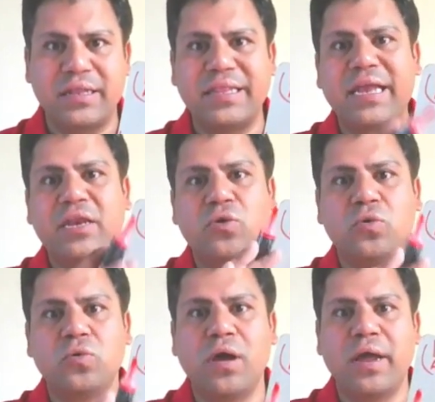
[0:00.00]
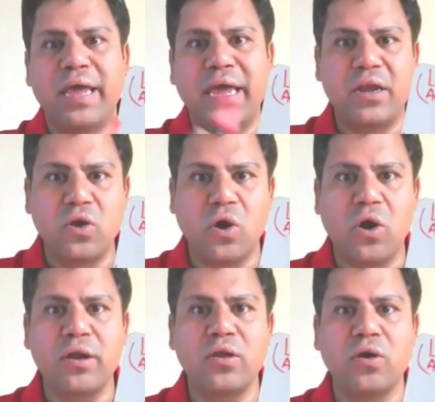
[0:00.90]
then you
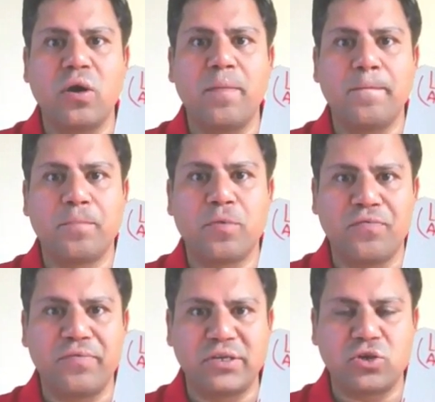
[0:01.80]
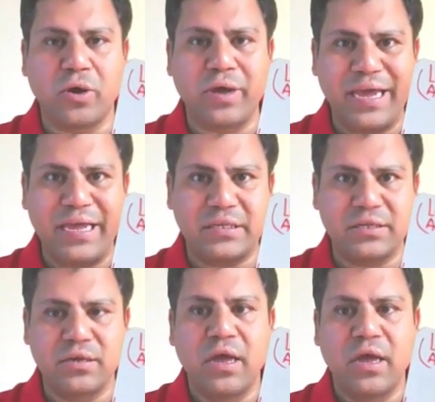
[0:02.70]
ignore your profits or gains.